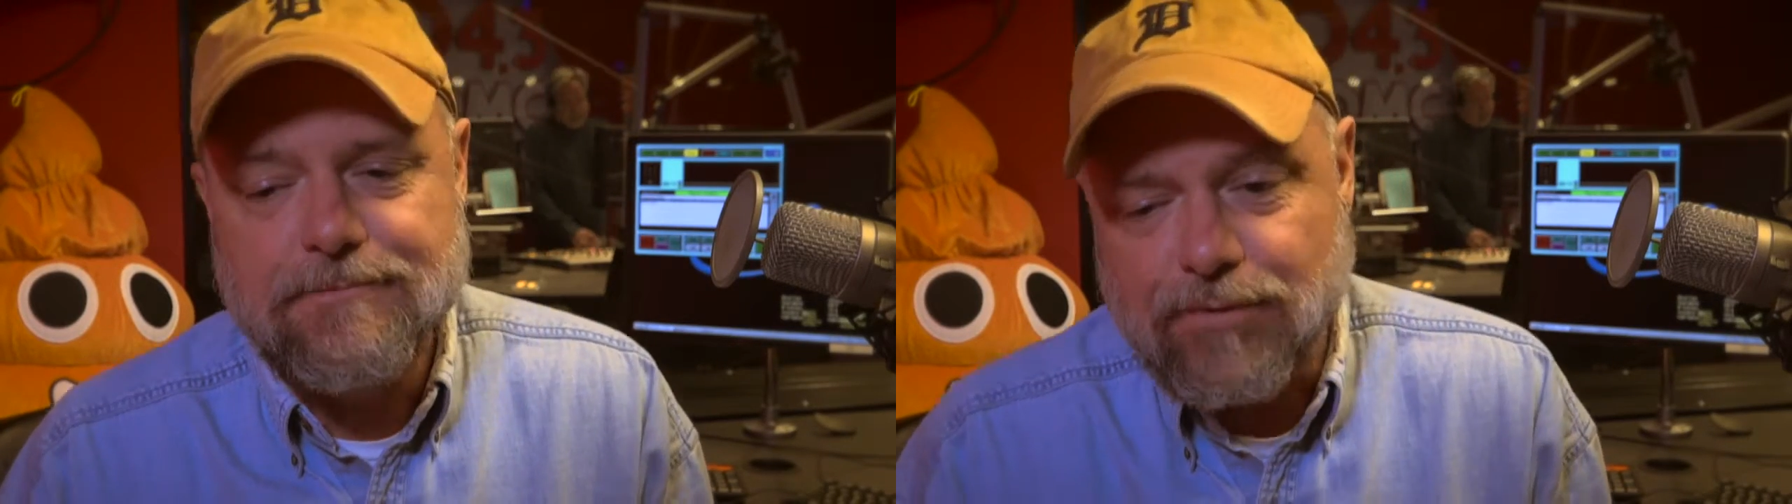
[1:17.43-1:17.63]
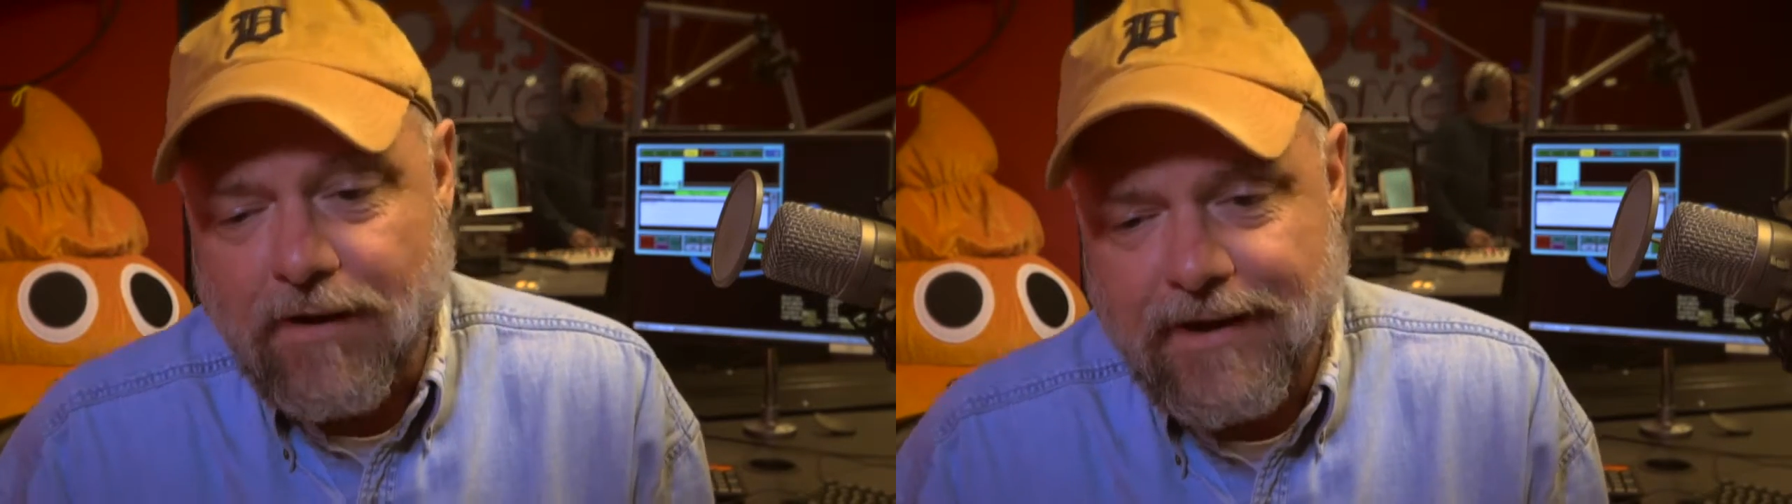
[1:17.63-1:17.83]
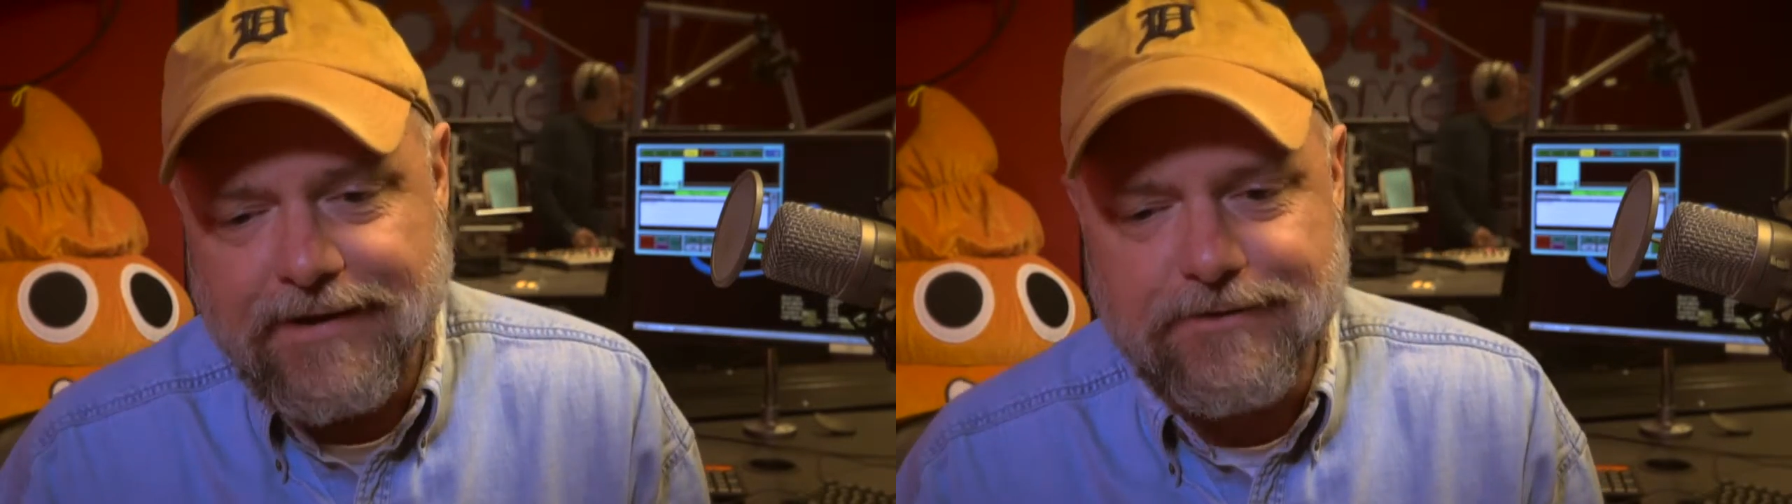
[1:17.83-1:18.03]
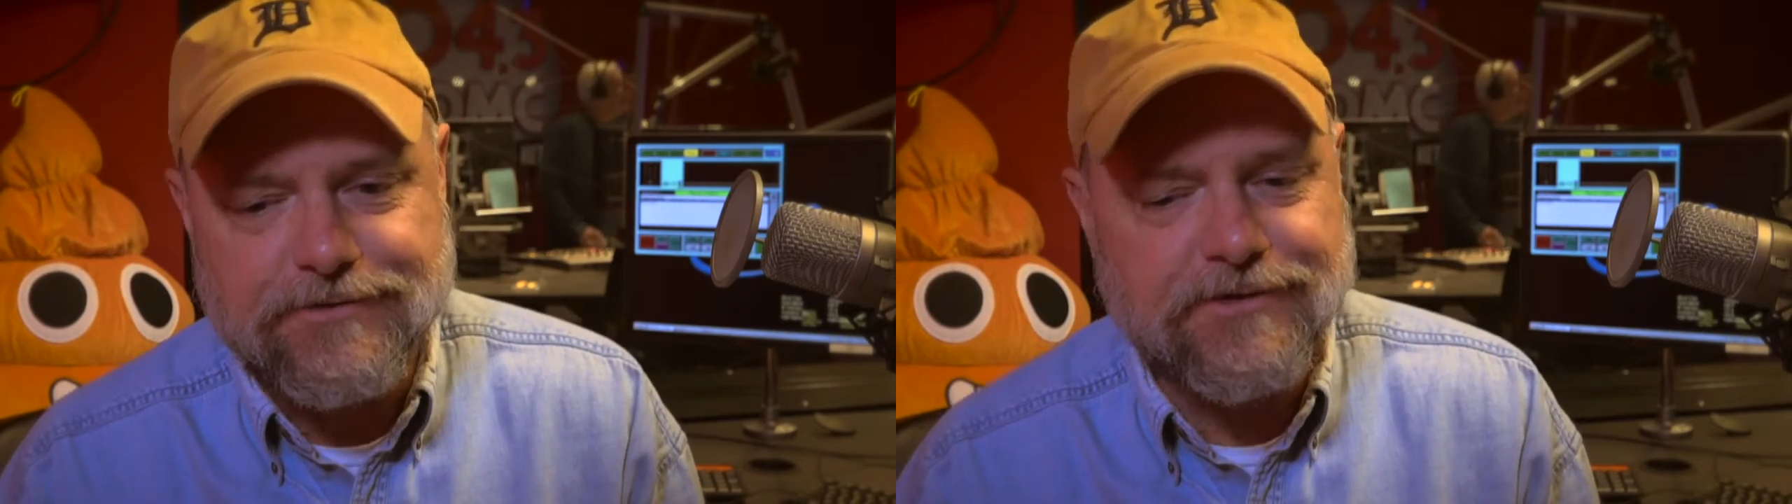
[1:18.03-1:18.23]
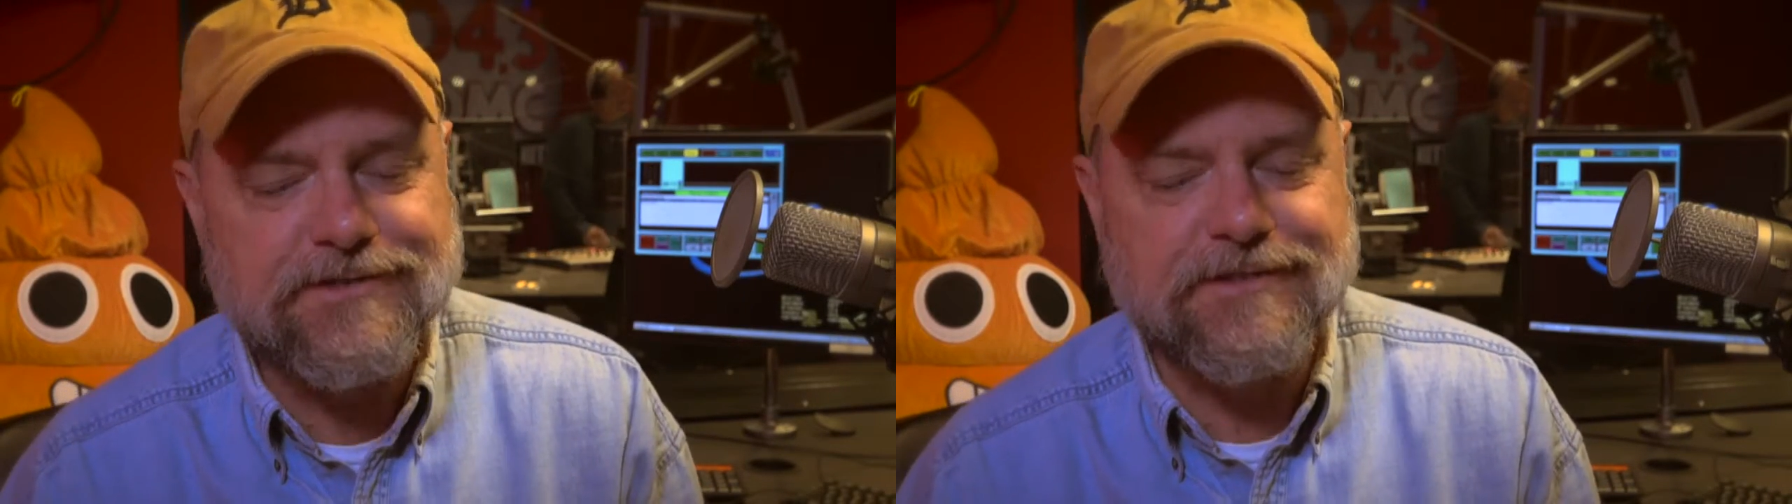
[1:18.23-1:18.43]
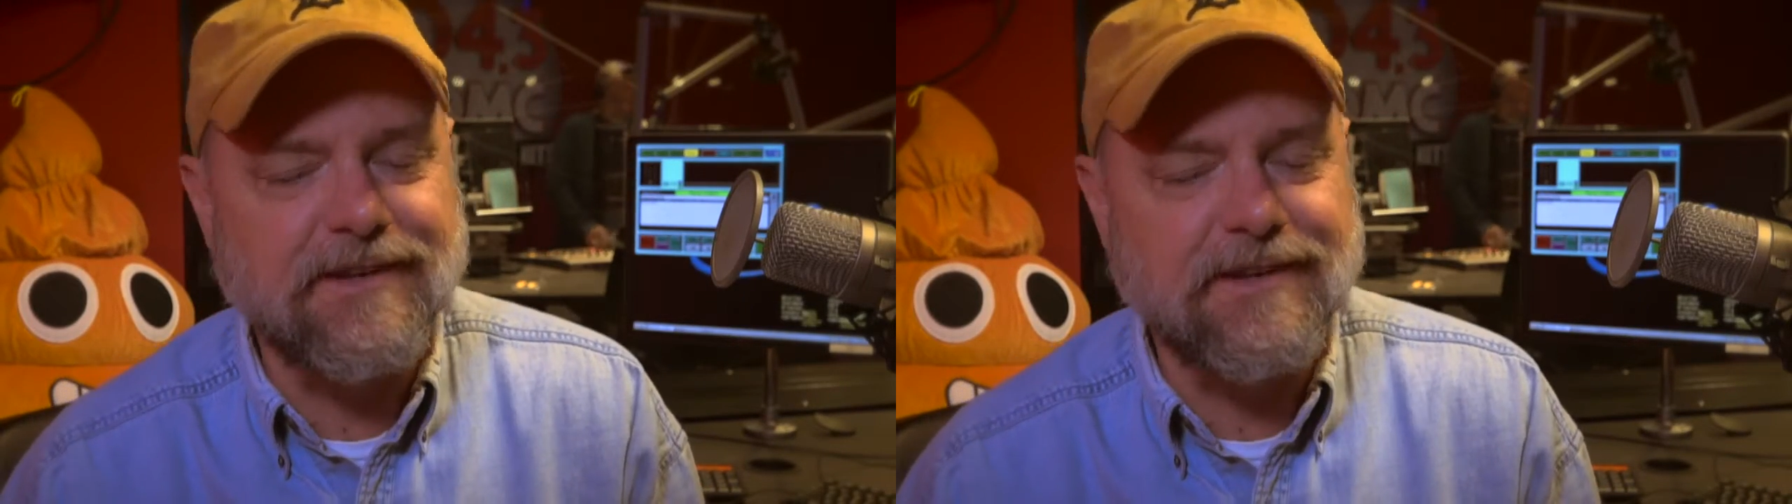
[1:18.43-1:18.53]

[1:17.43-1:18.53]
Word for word: Pride or just